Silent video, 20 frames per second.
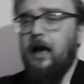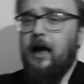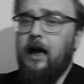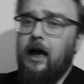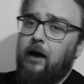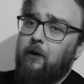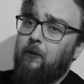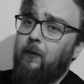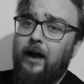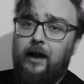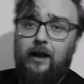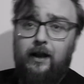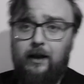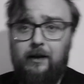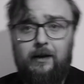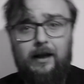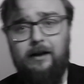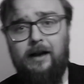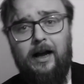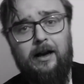
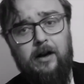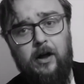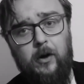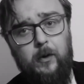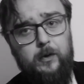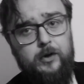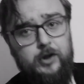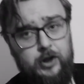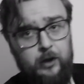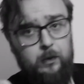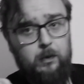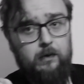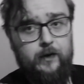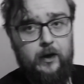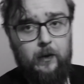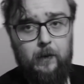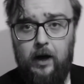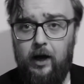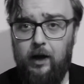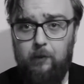Well, I know two of
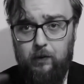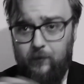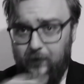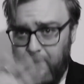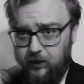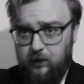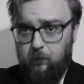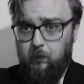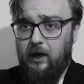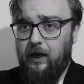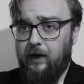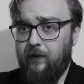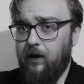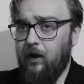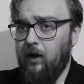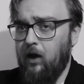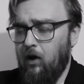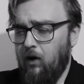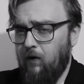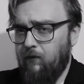you are, but that's not why
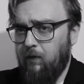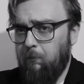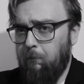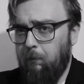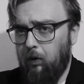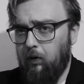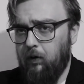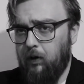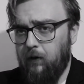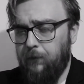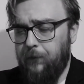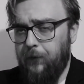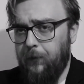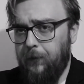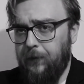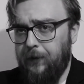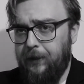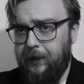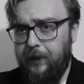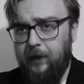the bulk of
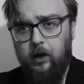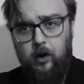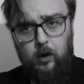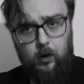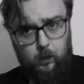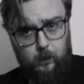you are here.